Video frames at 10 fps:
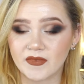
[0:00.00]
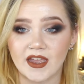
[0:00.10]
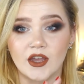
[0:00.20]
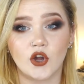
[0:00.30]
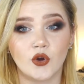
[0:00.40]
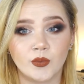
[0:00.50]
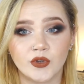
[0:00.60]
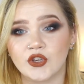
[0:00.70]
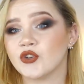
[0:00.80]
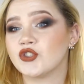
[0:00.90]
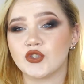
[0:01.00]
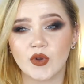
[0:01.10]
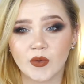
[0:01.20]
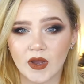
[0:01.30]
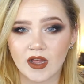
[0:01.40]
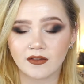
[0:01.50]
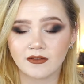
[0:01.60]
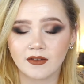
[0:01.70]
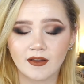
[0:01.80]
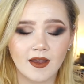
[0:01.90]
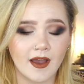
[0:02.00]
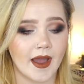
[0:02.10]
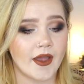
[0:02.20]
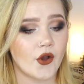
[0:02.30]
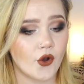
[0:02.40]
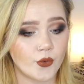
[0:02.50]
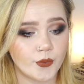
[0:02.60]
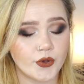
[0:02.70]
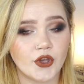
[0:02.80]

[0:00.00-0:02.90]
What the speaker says: I hope you're doing well. I hope